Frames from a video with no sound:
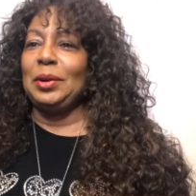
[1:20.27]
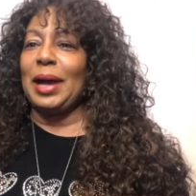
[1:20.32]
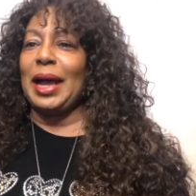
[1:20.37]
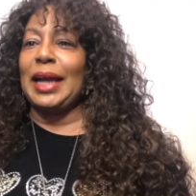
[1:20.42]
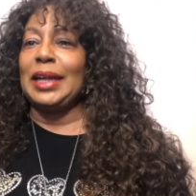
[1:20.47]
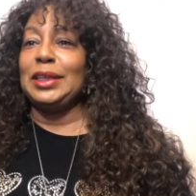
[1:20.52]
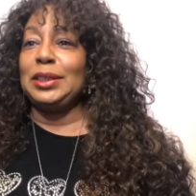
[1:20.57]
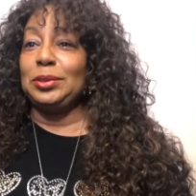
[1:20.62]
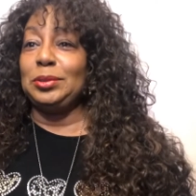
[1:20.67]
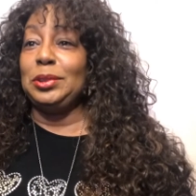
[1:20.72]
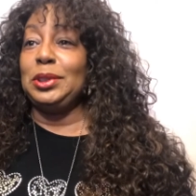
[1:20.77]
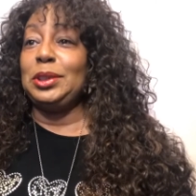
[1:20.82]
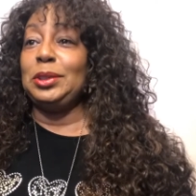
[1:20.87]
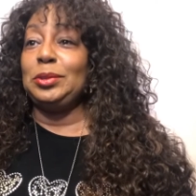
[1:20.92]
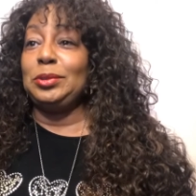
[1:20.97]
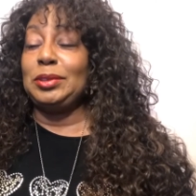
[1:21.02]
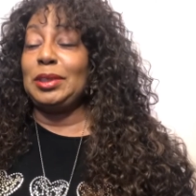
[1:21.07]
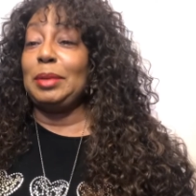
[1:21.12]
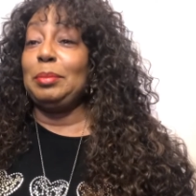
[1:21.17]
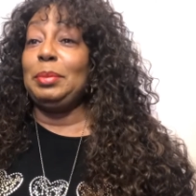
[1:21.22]
I do
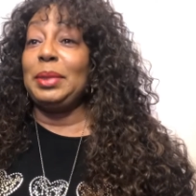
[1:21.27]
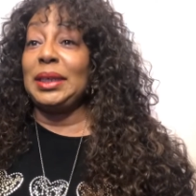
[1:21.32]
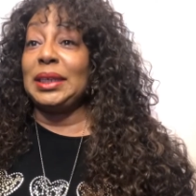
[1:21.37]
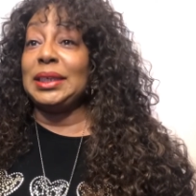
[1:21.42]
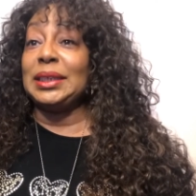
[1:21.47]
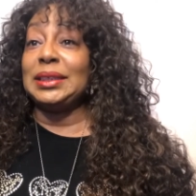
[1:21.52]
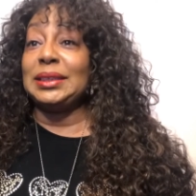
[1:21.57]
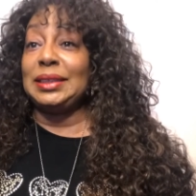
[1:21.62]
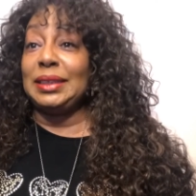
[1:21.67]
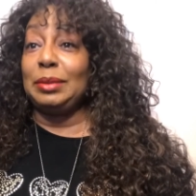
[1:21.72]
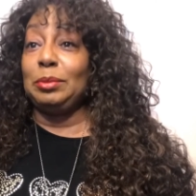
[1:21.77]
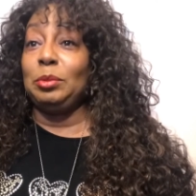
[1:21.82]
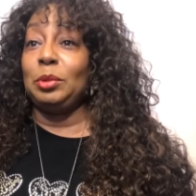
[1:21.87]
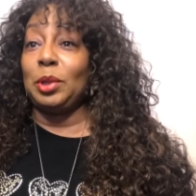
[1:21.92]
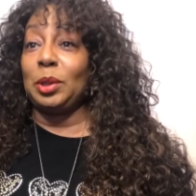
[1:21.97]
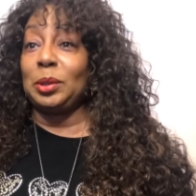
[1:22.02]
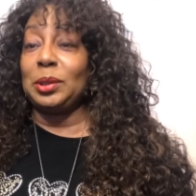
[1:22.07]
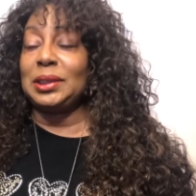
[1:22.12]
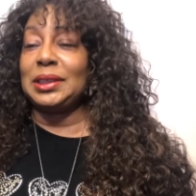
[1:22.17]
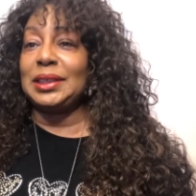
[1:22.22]
use it because it
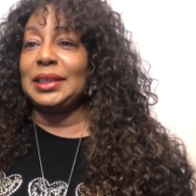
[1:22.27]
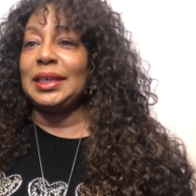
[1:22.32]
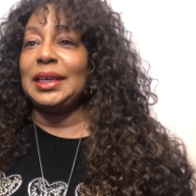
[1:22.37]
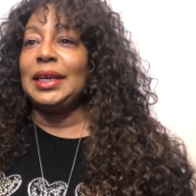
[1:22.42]
works.